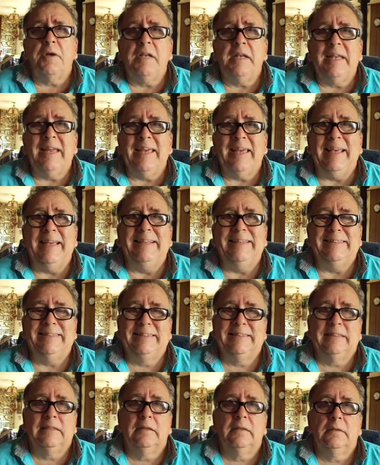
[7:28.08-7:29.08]
3
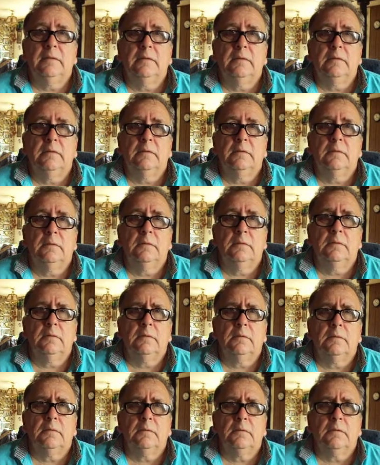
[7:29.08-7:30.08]
days
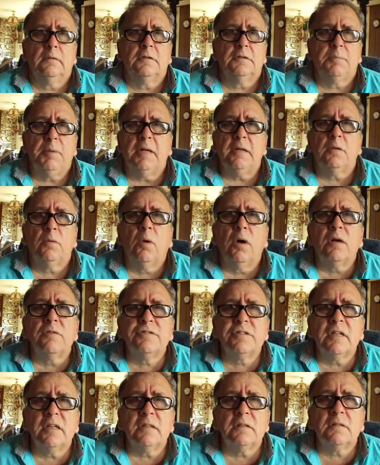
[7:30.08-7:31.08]
to spend
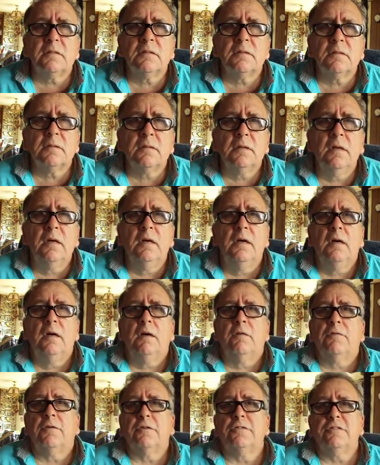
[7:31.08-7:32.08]
12 cents
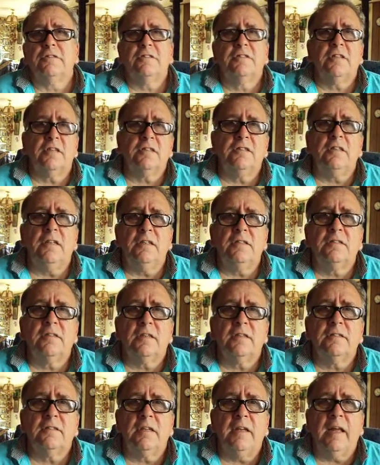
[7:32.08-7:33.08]
versus
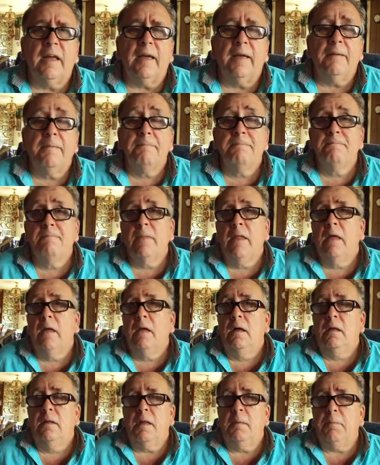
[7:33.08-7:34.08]
16 cents a day.
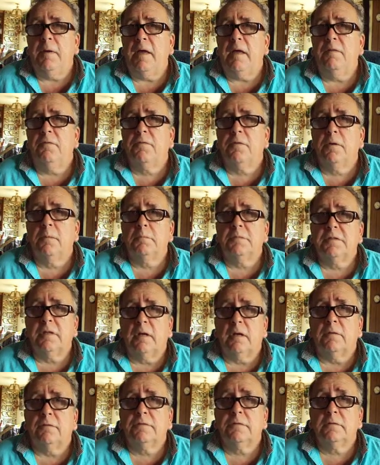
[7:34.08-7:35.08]
They paid for
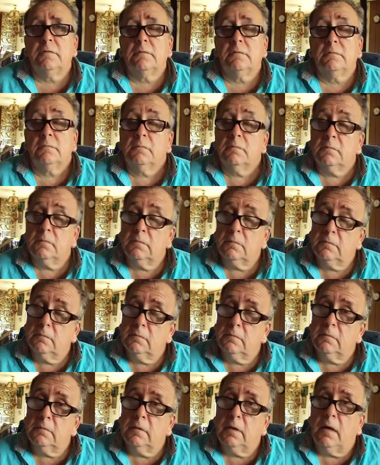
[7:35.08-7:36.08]
themselves
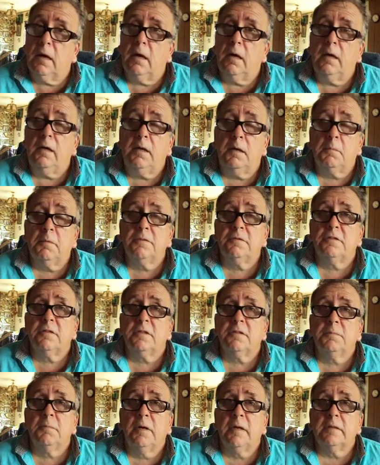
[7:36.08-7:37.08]
in about
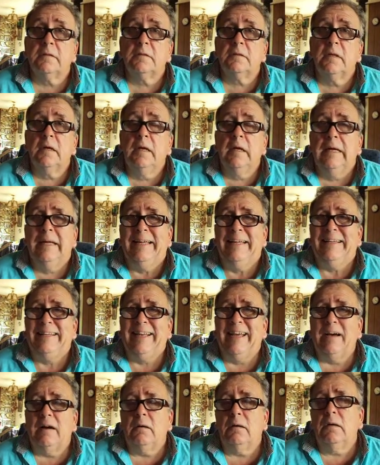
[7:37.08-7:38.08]
6 months.
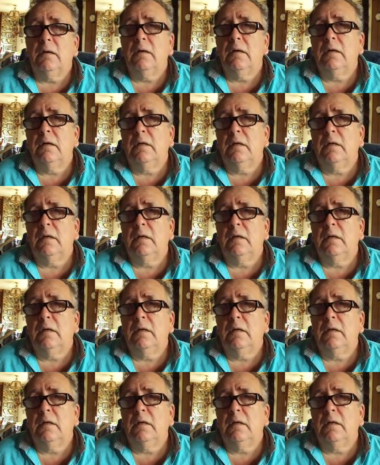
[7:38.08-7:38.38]
Now,